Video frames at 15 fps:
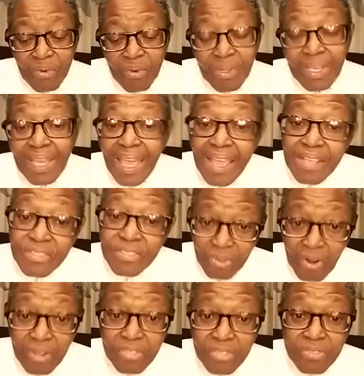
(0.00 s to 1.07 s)
care is
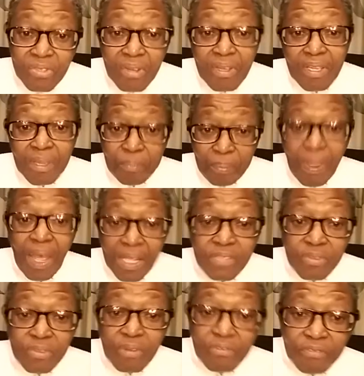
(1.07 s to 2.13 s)
also a
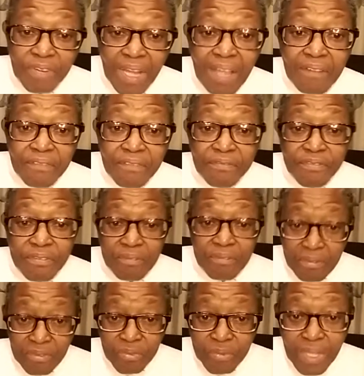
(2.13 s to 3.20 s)
part of love.
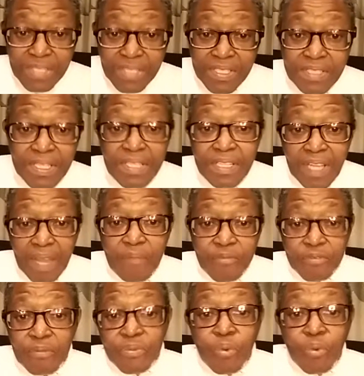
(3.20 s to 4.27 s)
It's words that come
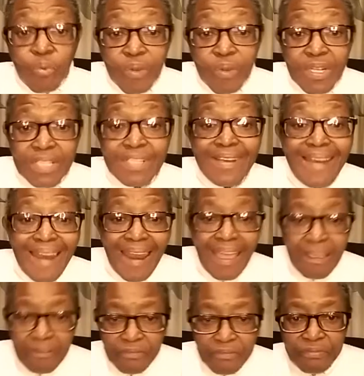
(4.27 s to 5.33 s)
from the word
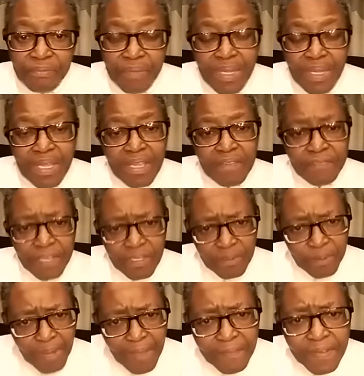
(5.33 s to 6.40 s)
love. I
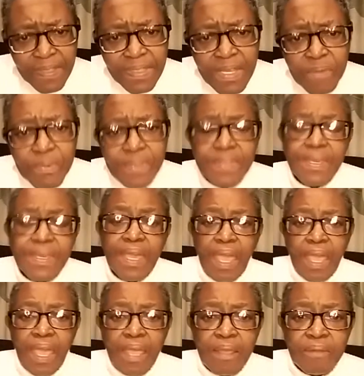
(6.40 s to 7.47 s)
do everything with
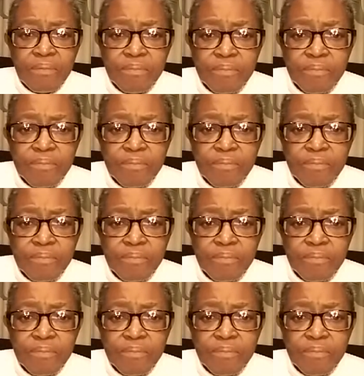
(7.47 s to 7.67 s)
care.